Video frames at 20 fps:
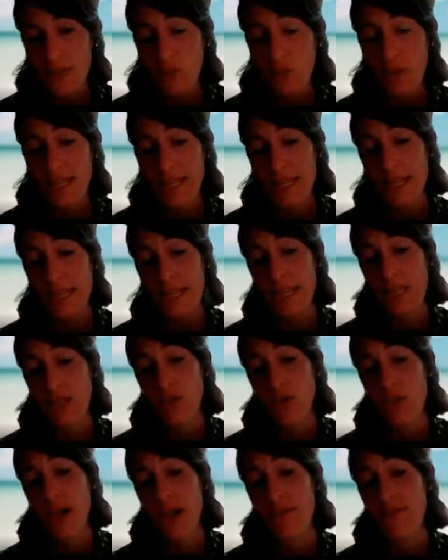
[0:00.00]
with the idea
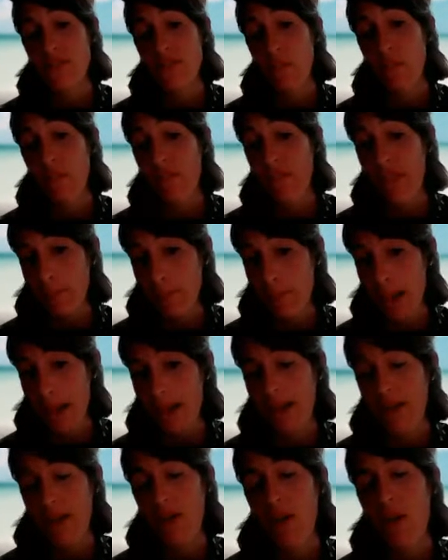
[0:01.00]
to have some
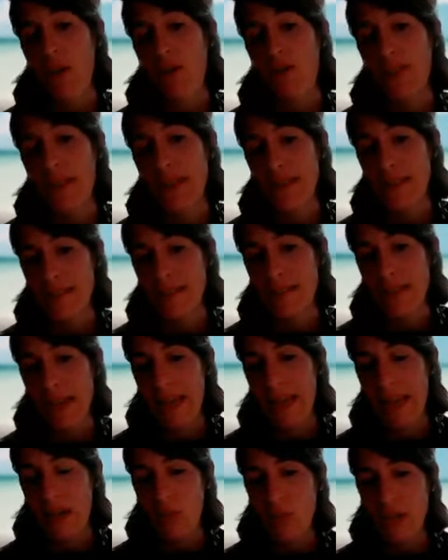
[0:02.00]
feedback on the LCA
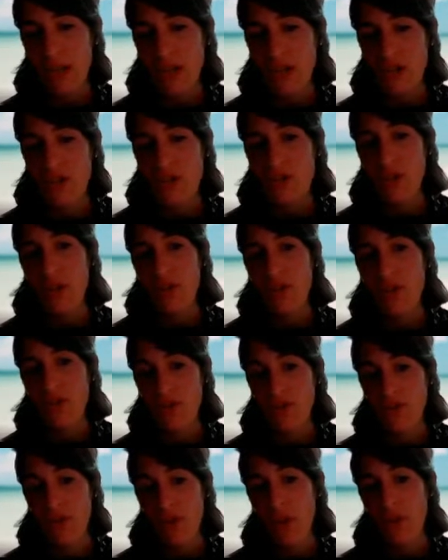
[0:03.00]
calculation and
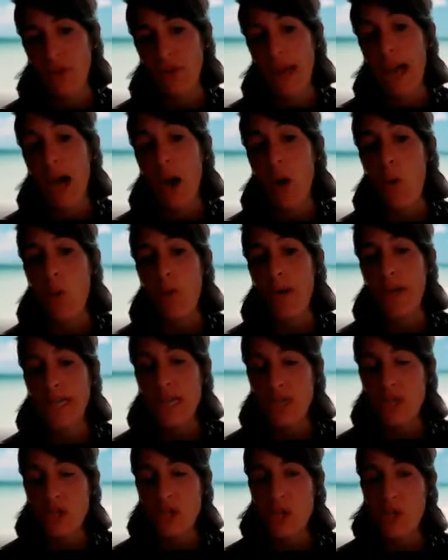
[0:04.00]
also on how we
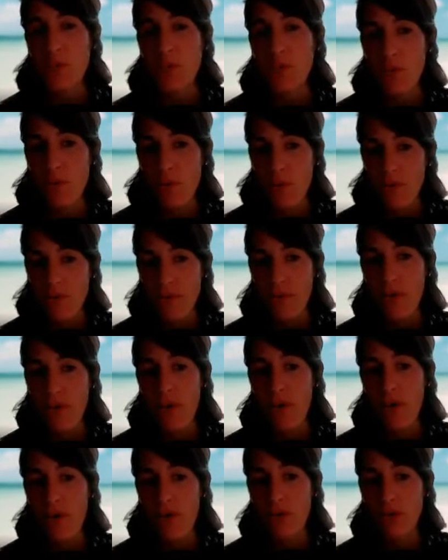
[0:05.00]
need to improve
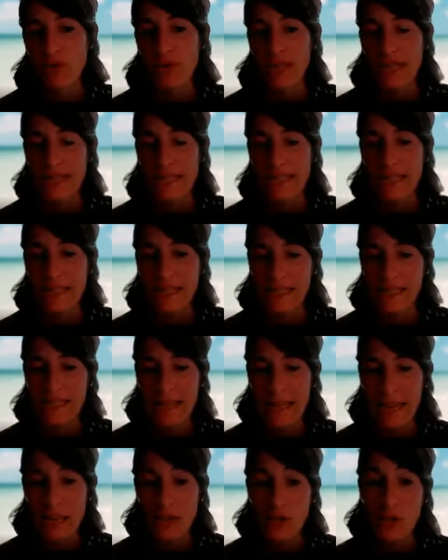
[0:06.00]
or conduct the
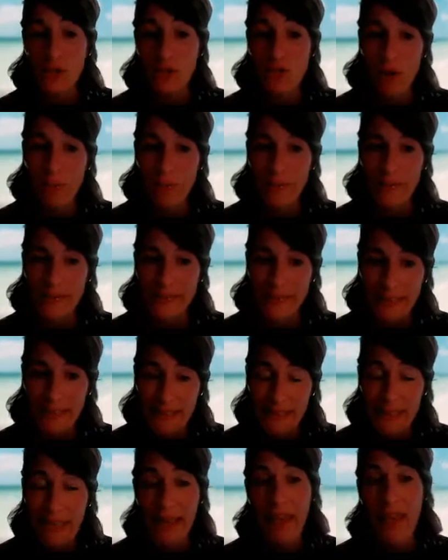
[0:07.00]
LCA to
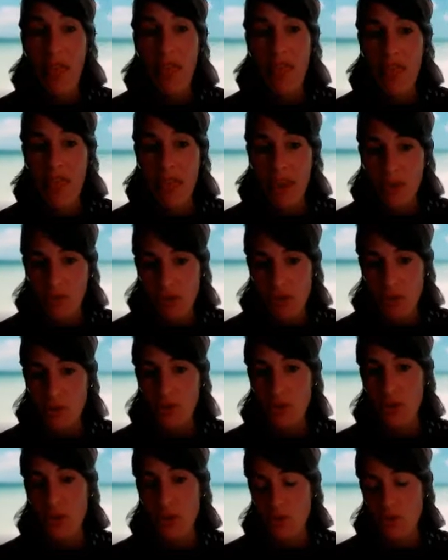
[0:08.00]
represent their
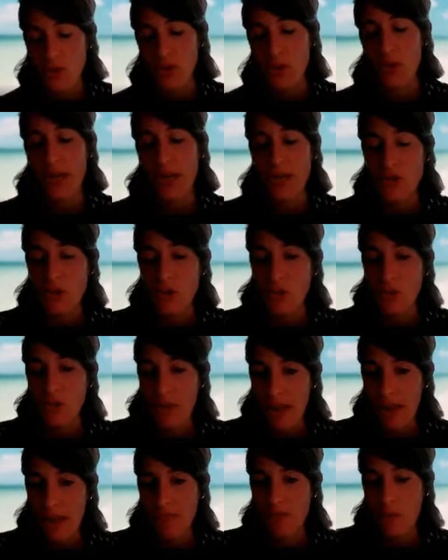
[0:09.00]
views also into
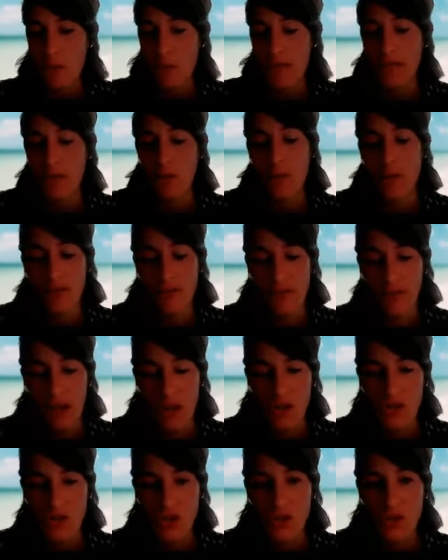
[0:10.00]
the environmental
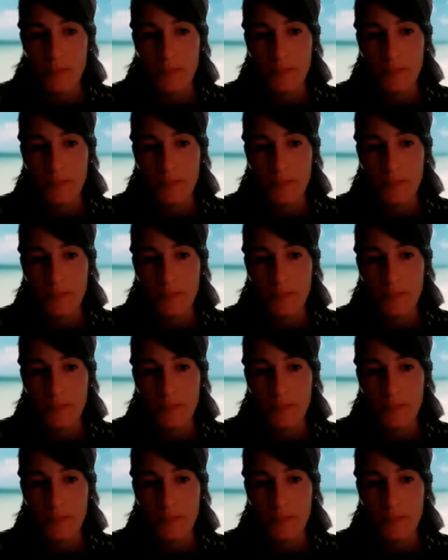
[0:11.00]
quantifications.